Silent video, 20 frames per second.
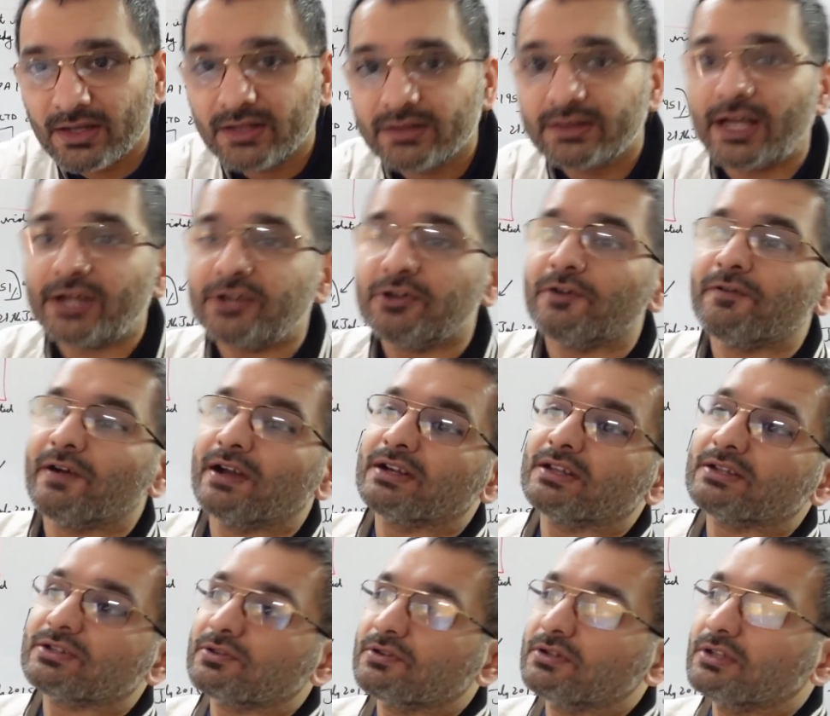that you have
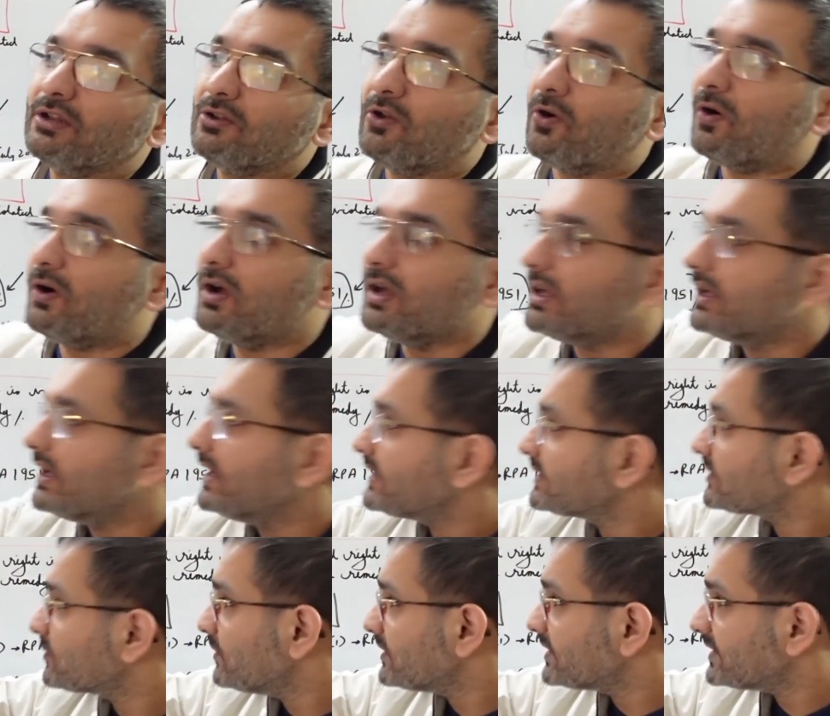understood the law
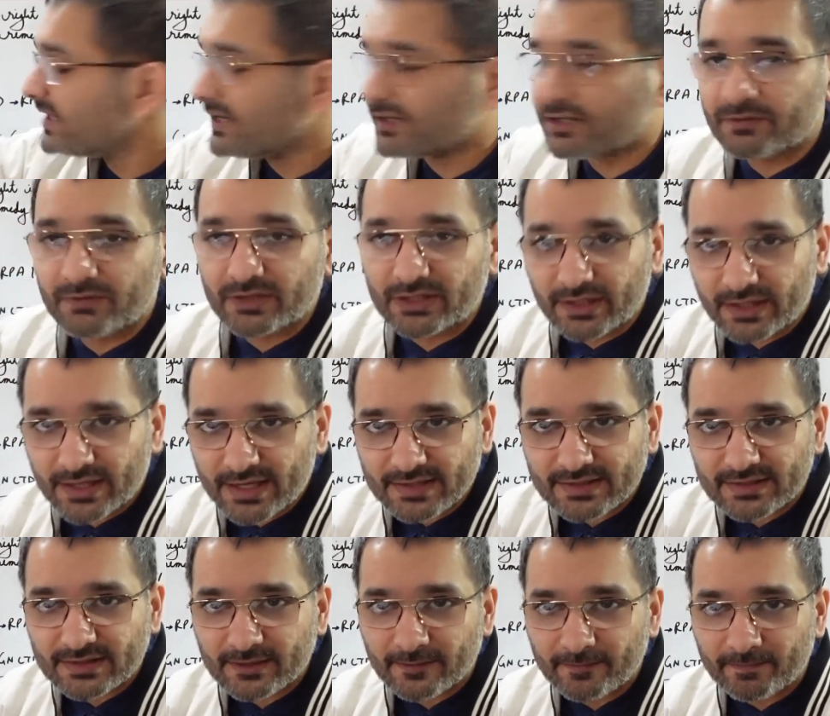associated with the
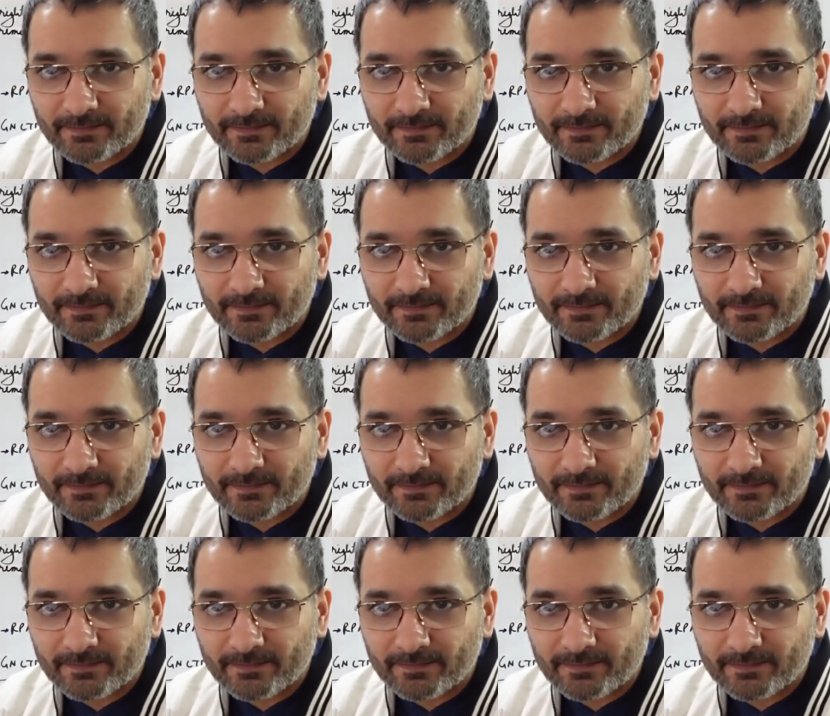case.